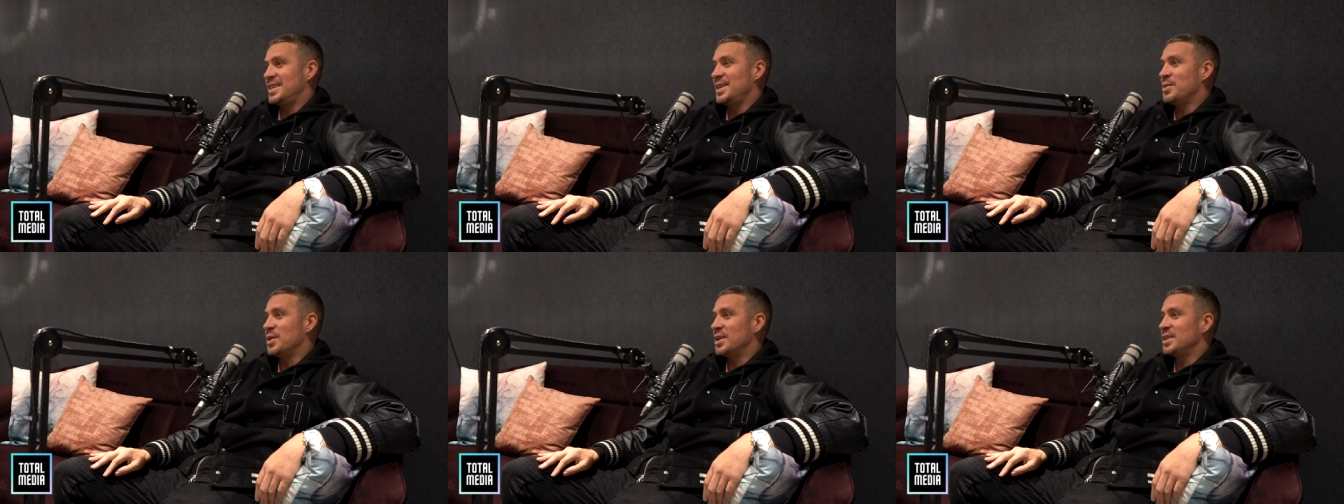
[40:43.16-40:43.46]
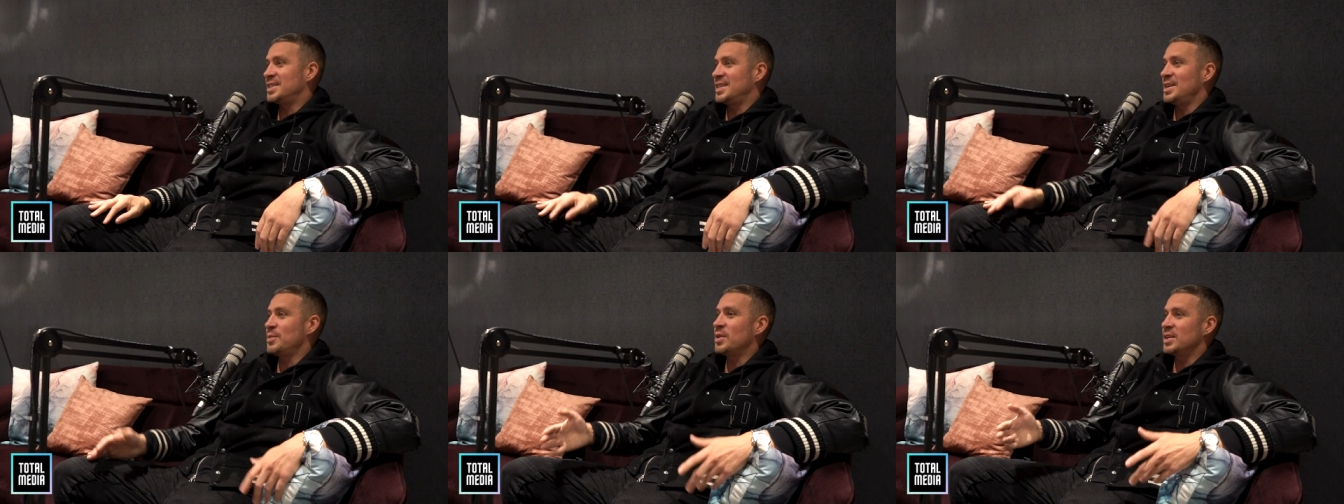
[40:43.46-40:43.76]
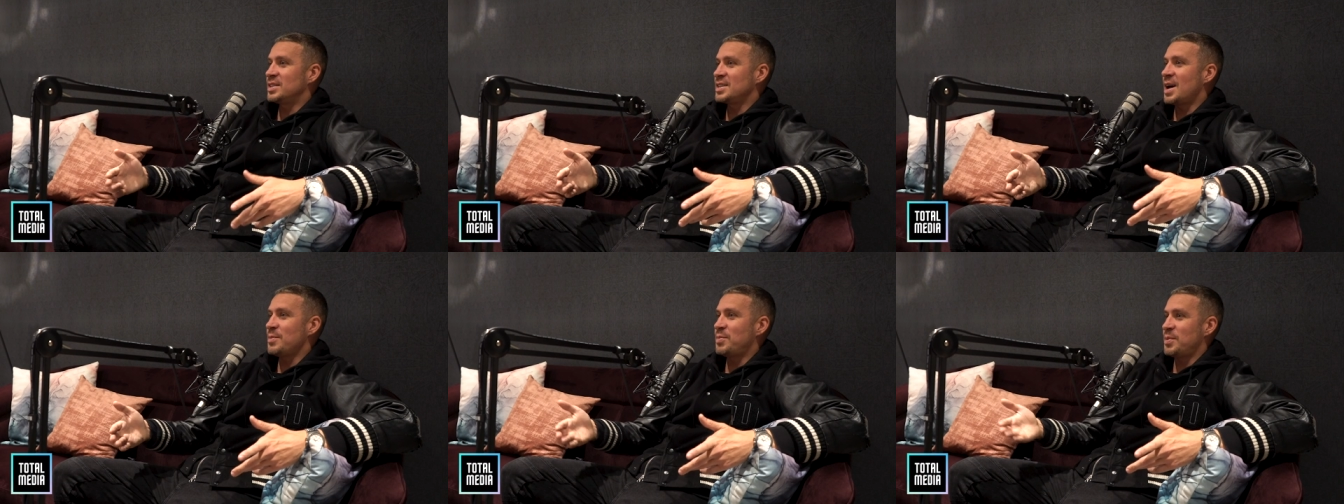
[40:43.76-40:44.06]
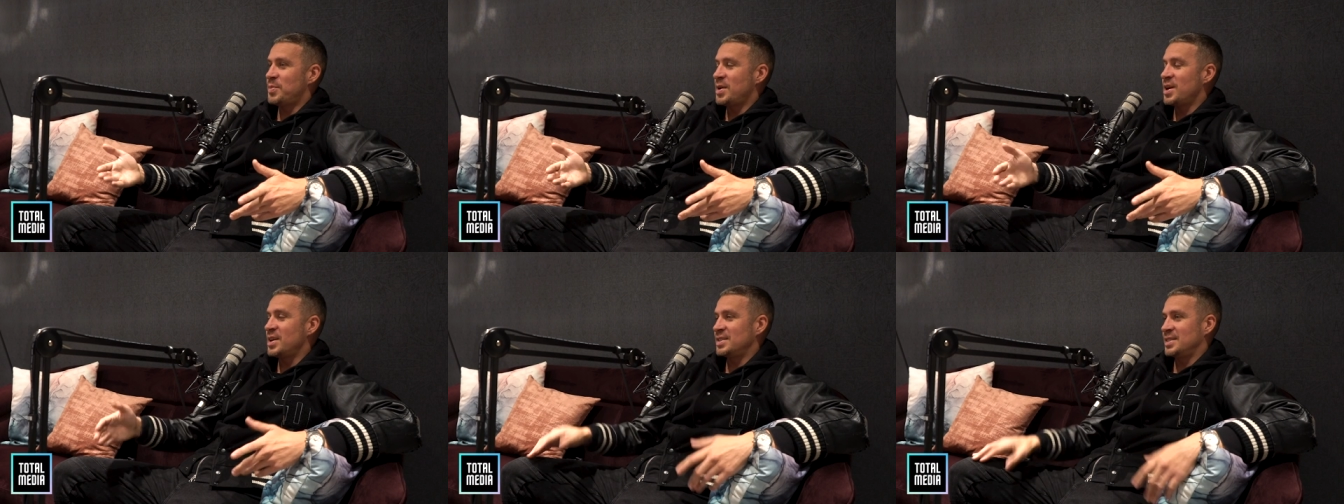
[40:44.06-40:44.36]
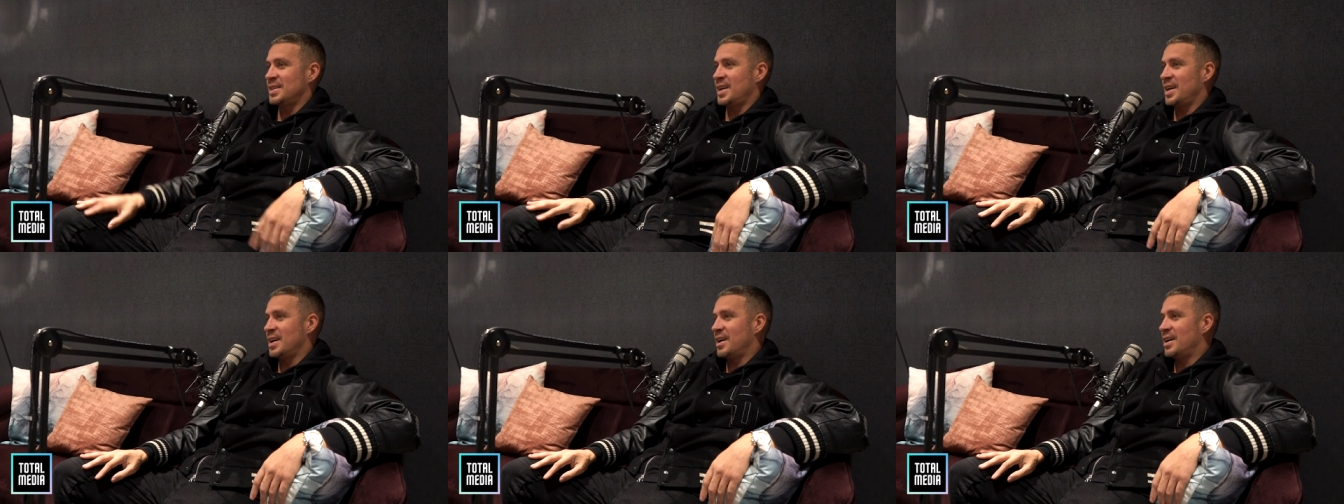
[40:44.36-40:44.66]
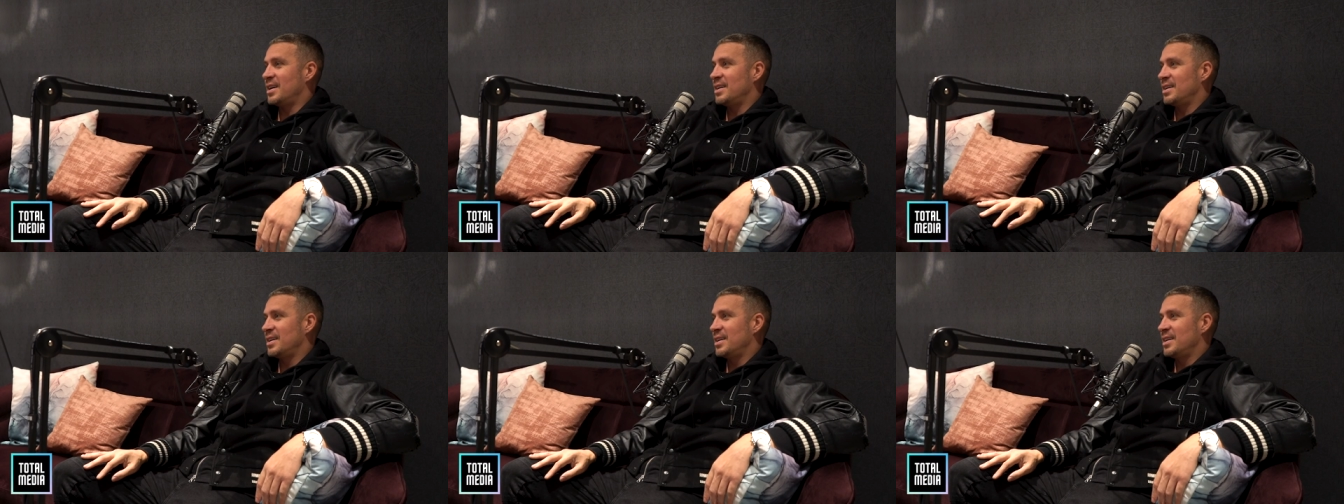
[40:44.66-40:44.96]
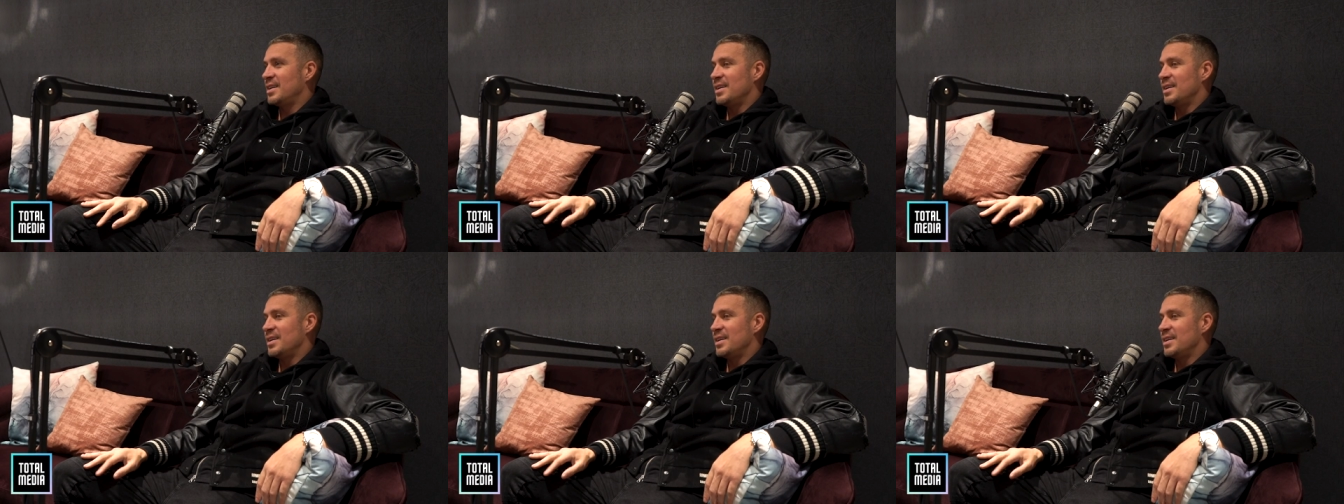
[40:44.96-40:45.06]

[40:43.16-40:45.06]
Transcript: see what see what type of person they are.